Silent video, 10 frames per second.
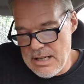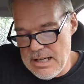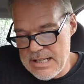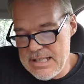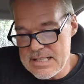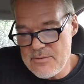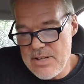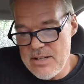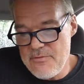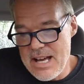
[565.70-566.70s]
uh, is a
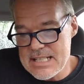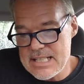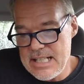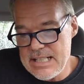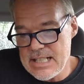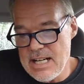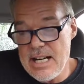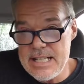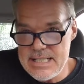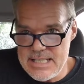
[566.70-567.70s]
very fascinating
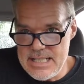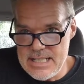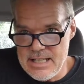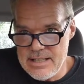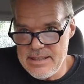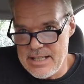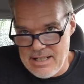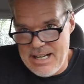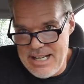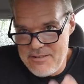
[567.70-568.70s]
idea that
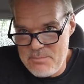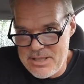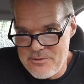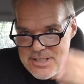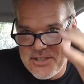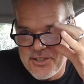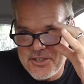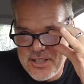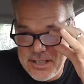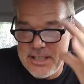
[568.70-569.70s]
I have been
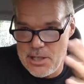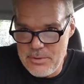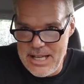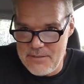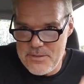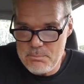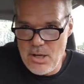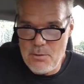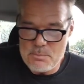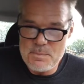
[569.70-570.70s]
researching, and here we have the
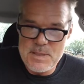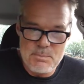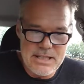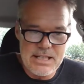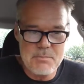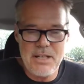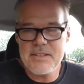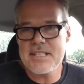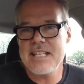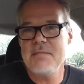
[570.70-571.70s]
Pope speaking about
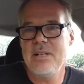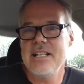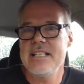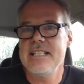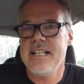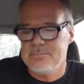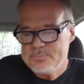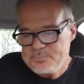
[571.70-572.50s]
the same idea.